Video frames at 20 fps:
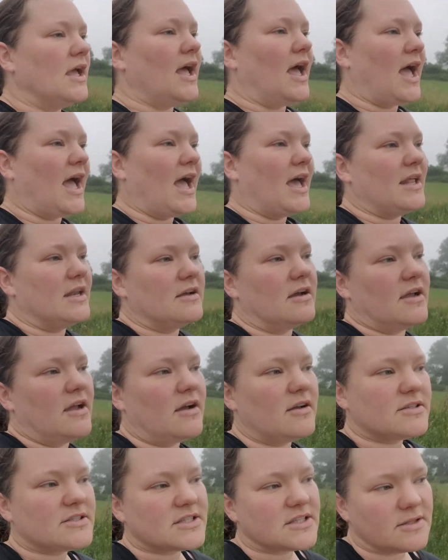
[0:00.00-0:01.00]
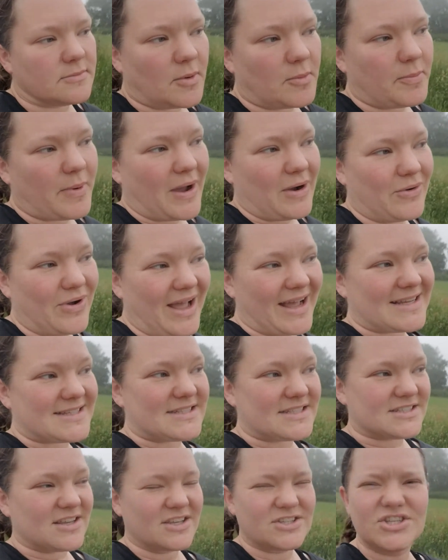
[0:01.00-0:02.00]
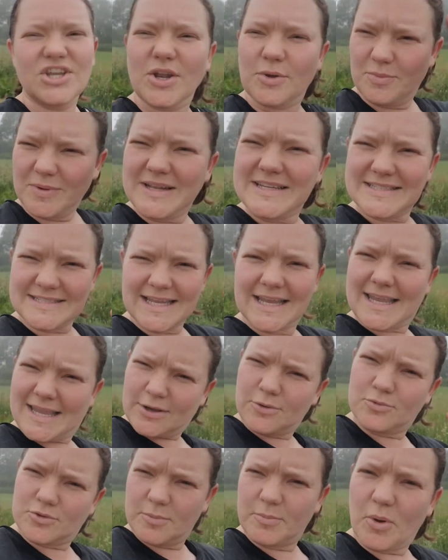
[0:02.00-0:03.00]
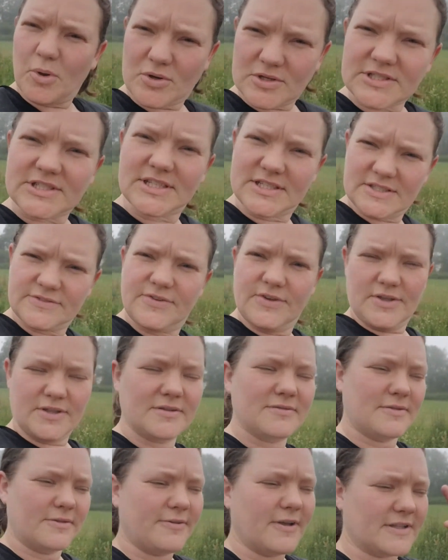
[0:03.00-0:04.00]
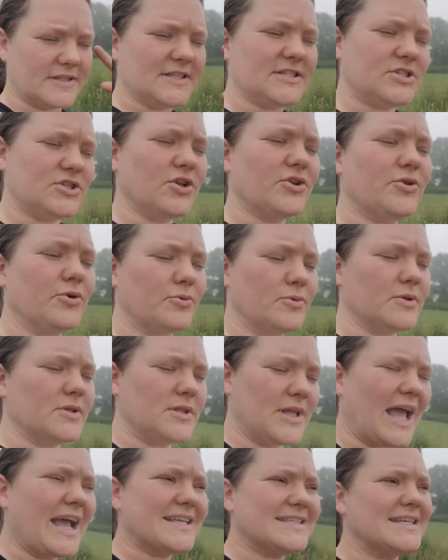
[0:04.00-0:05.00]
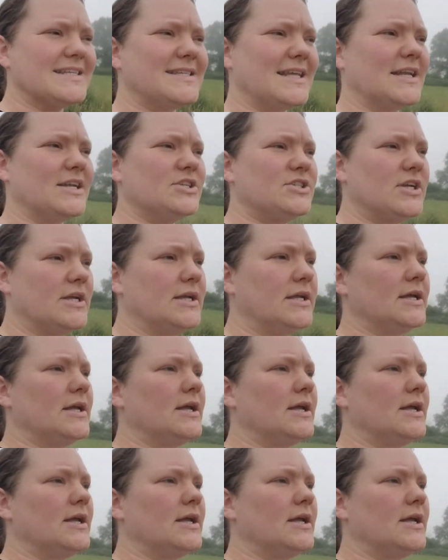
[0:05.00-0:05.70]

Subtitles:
And I ask them about exercise, you know, when it's ticking all the boxes for the fact this is a dog with excess energy.